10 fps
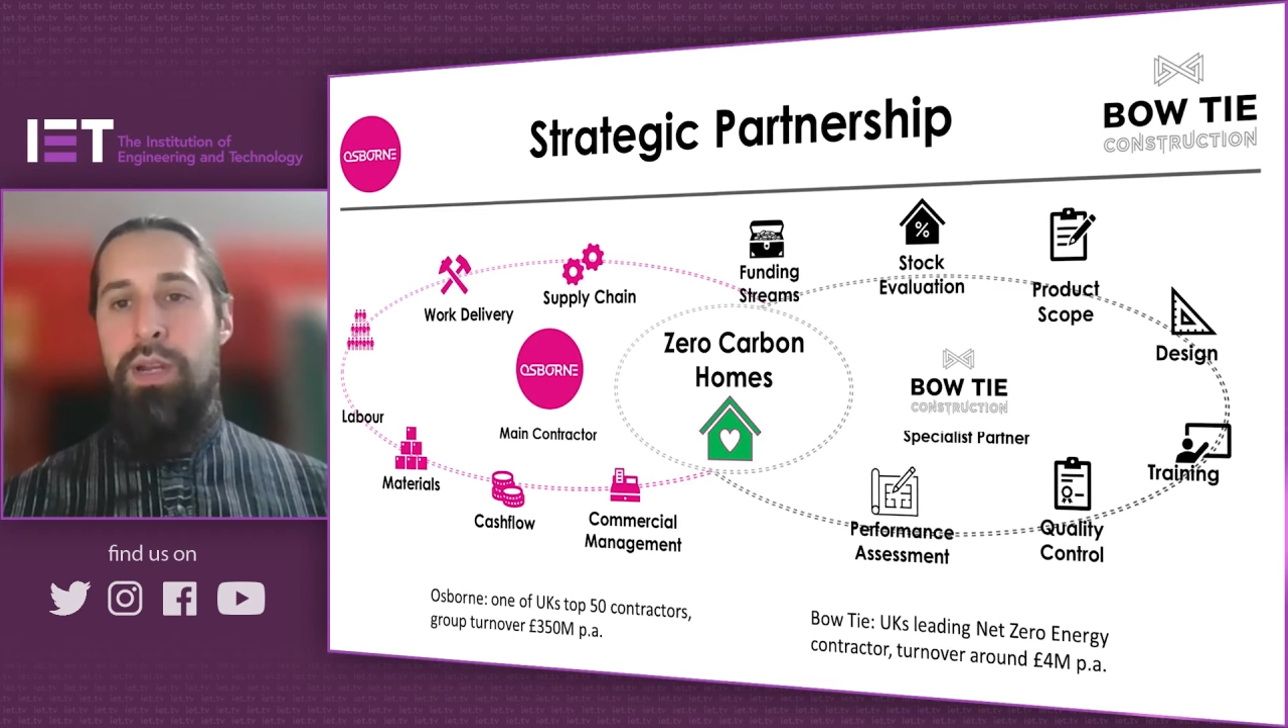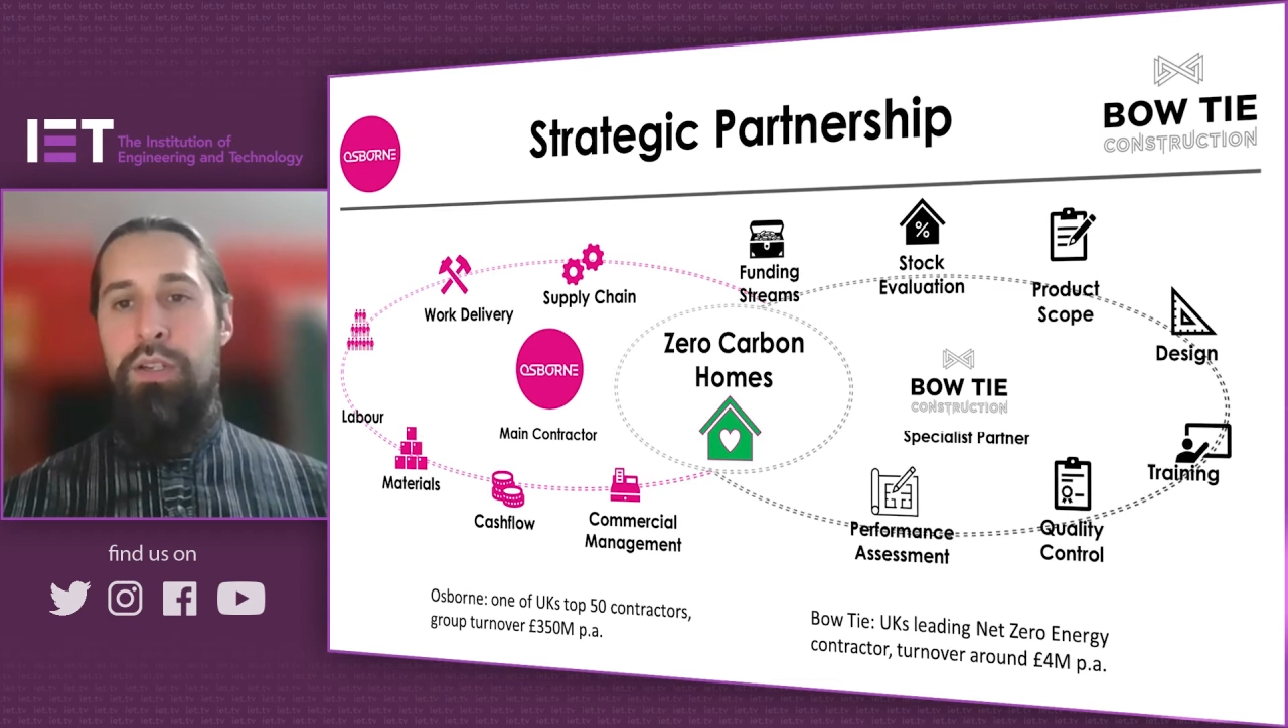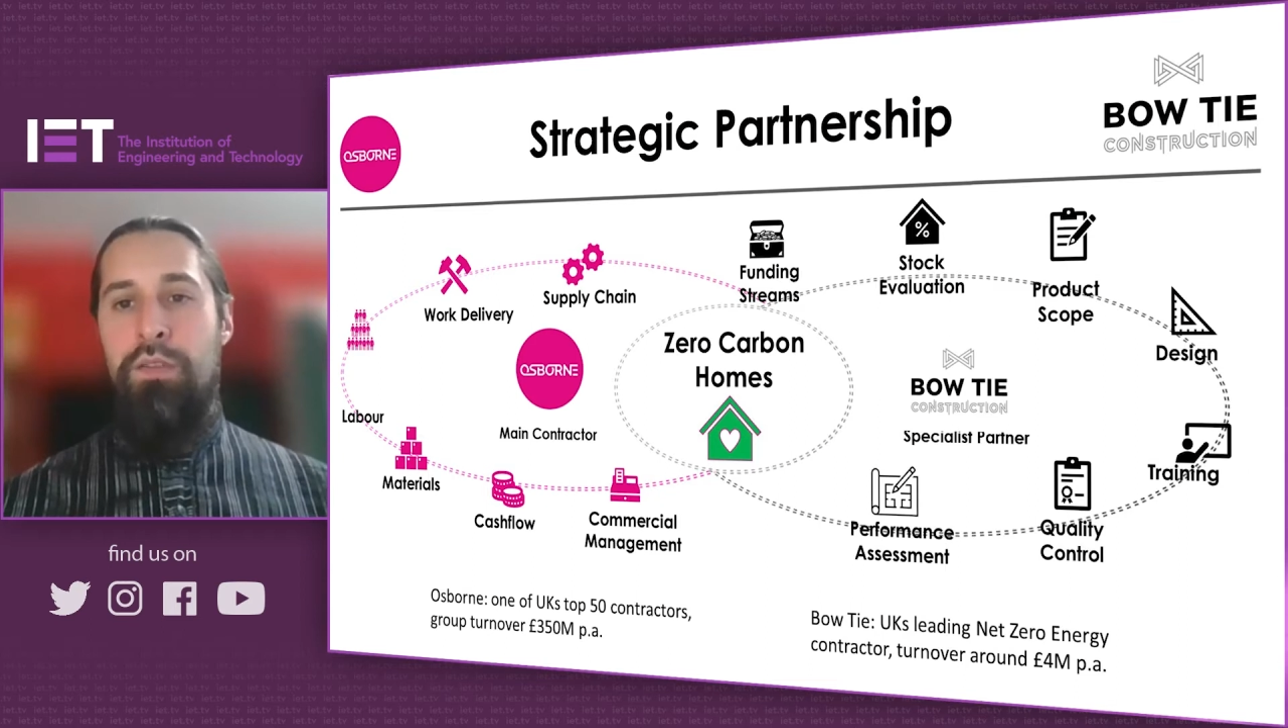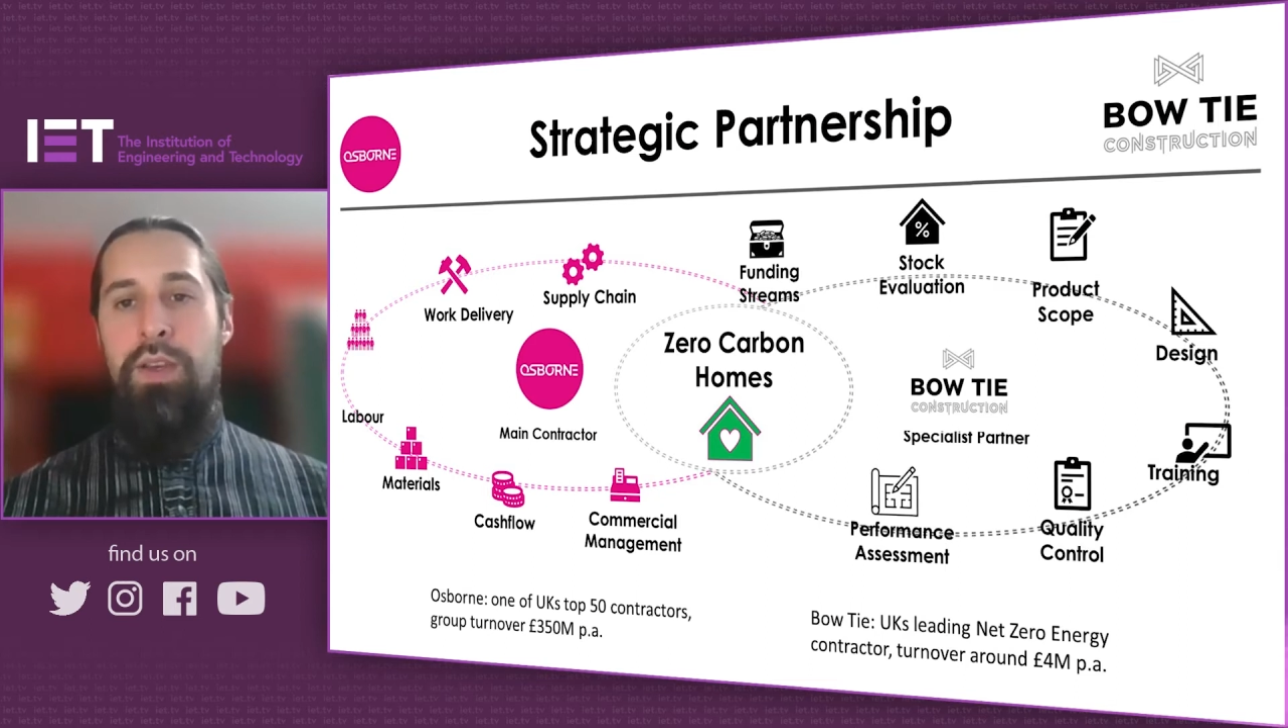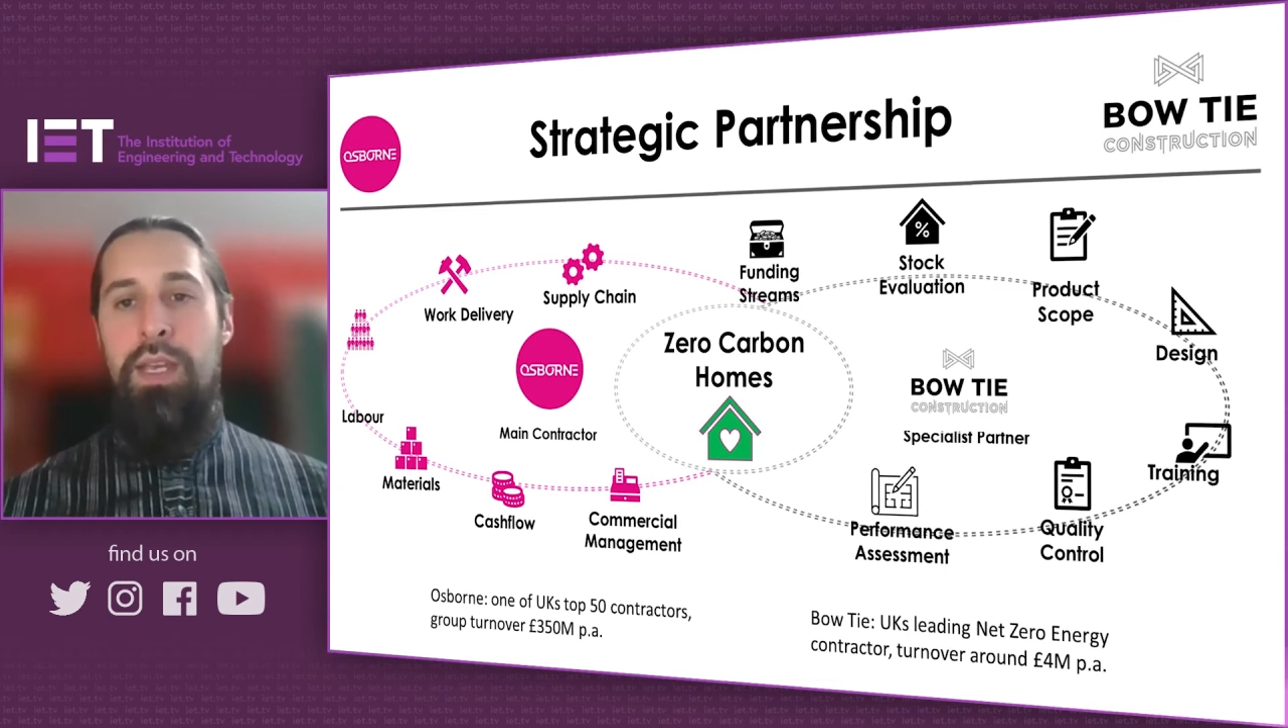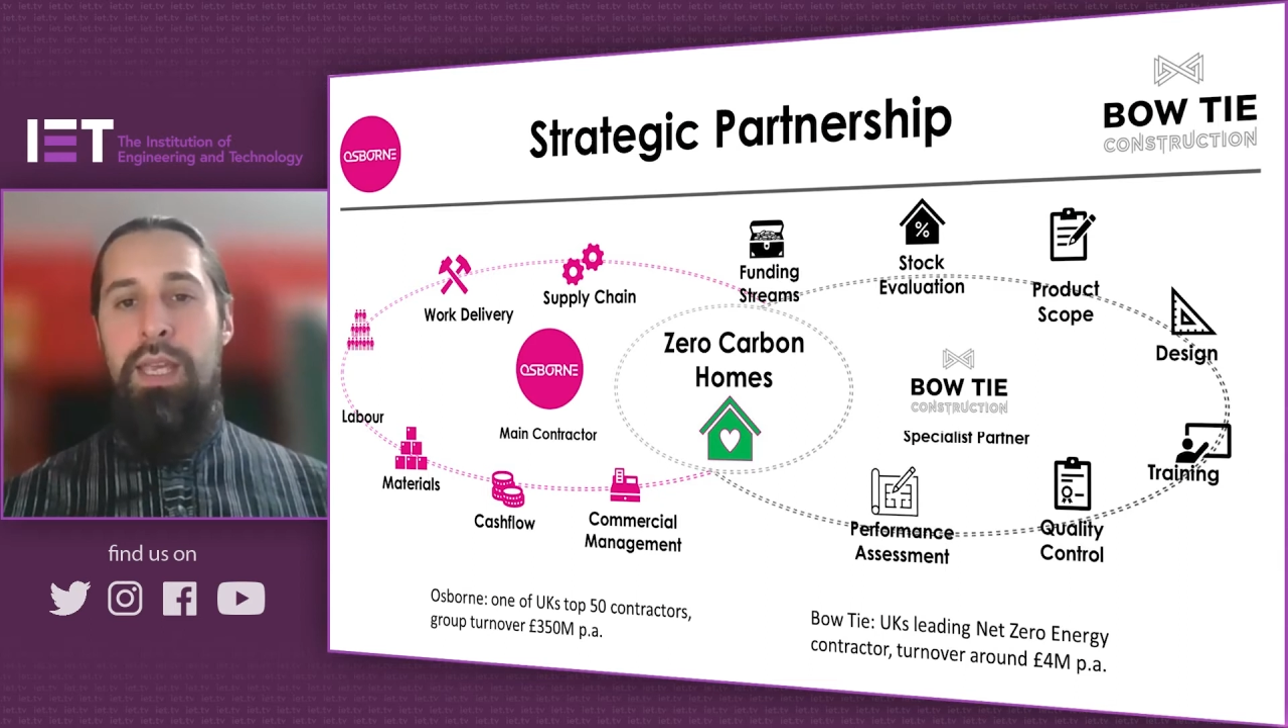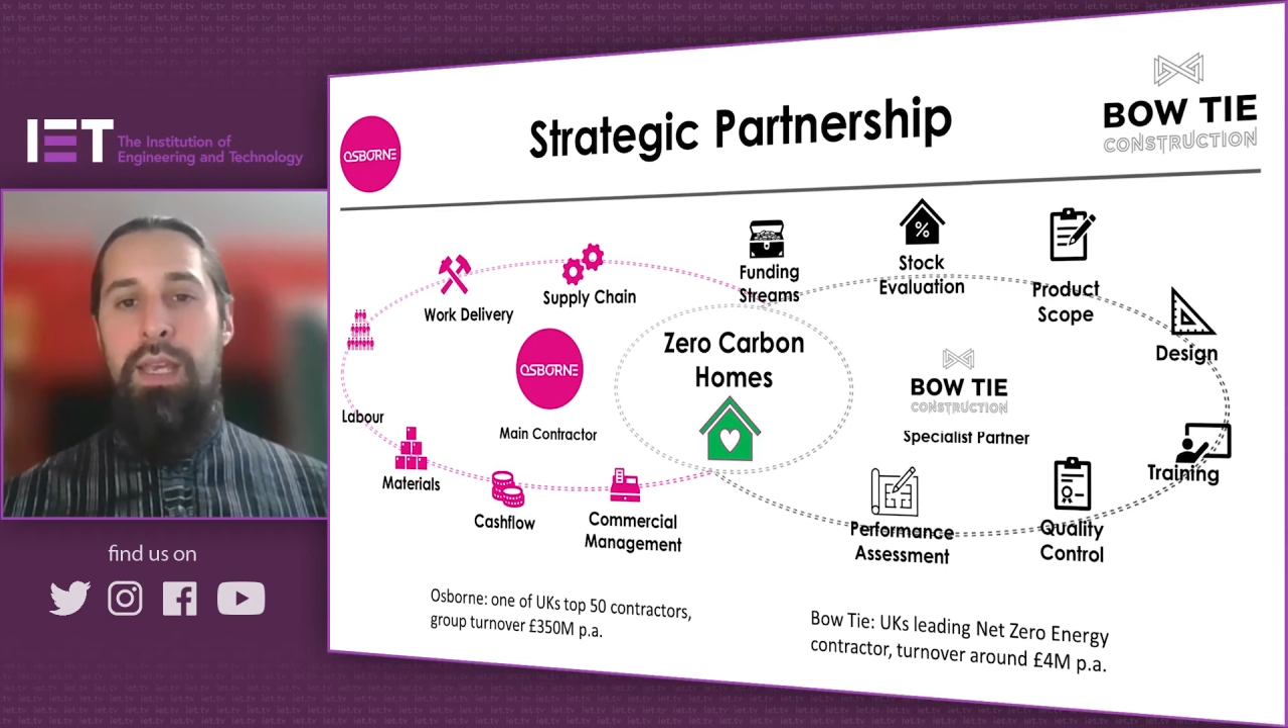retrofit